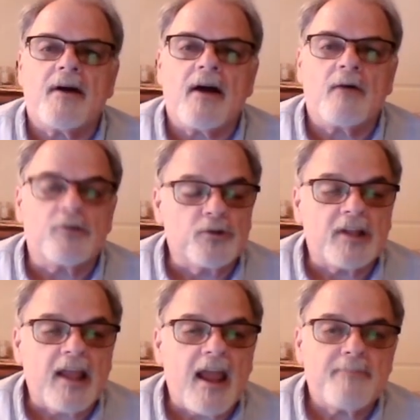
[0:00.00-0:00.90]
I was
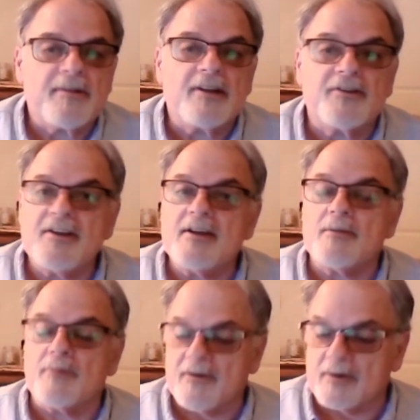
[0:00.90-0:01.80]
really happy to see A
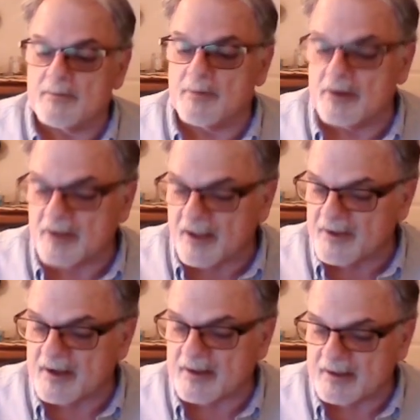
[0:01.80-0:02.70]
Brave and the Bold. I
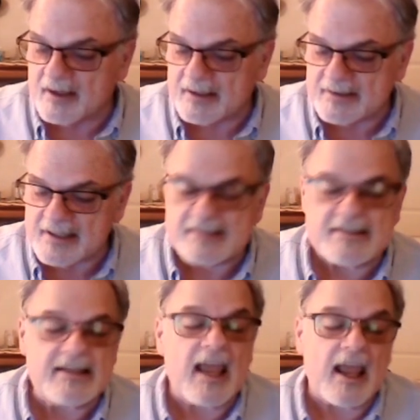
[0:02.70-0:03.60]
think
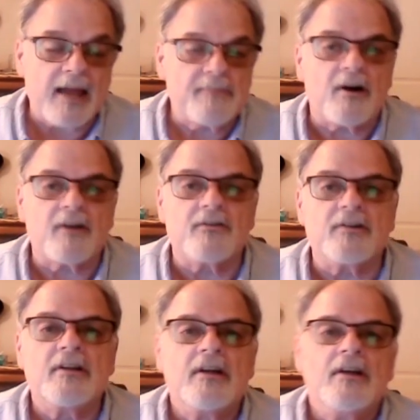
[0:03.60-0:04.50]
DC and
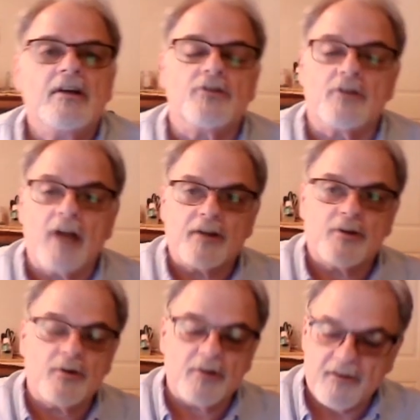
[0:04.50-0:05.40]
Marvel do
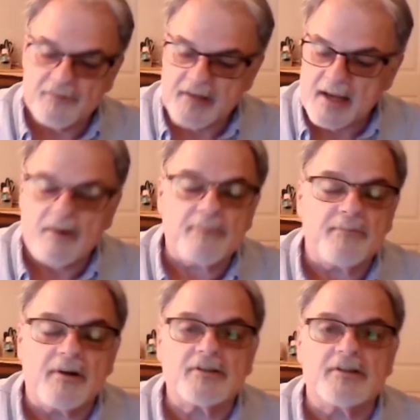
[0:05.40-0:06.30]
not do enough
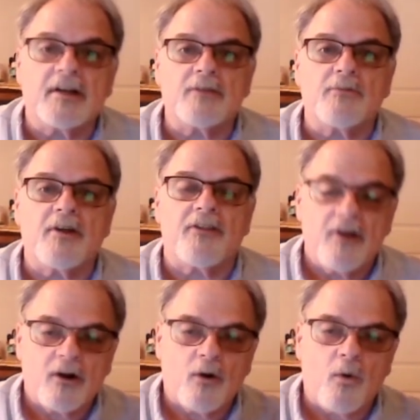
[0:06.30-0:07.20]
team-up books done
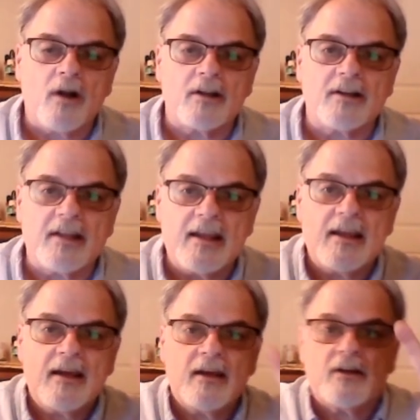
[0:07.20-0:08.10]
with
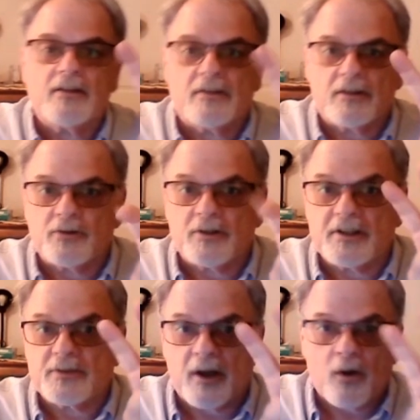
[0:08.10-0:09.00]
quality, let's do it
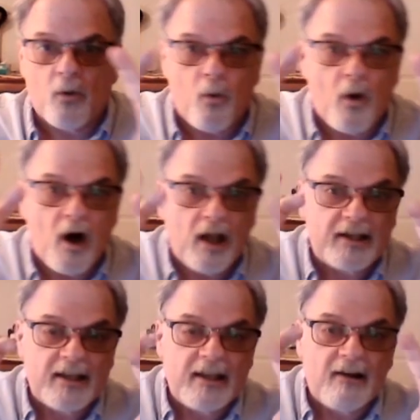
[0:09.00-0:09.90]
this way,
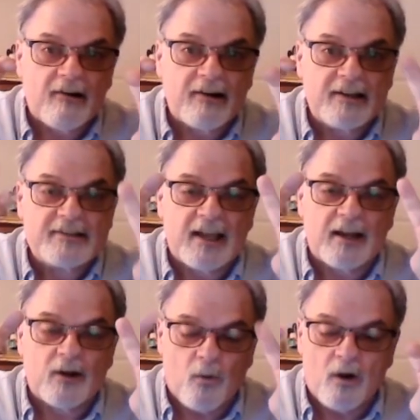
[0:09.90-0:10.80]
quality artists
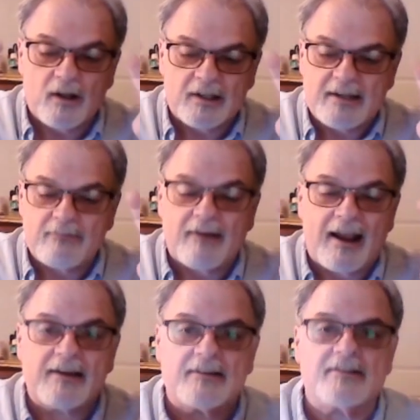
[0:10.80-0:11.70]
and quality
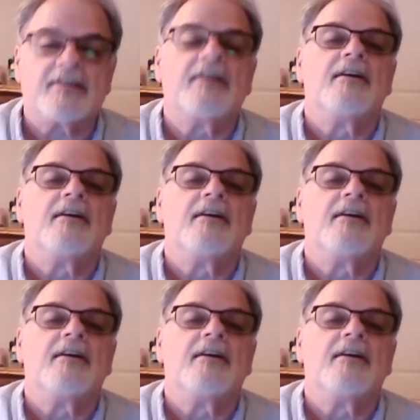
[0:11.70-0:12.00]
writers,